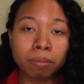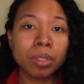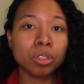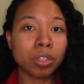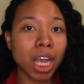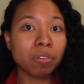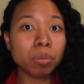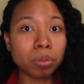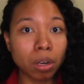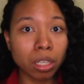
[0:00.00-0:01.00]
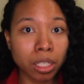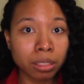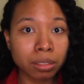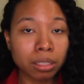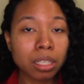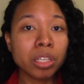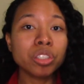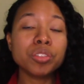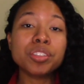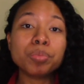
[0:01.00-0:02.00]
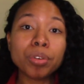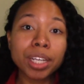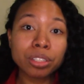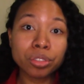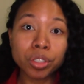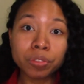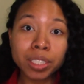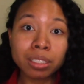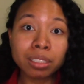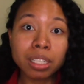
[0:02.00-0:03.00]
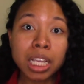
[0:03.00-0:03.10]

You have a product, you spray the surface,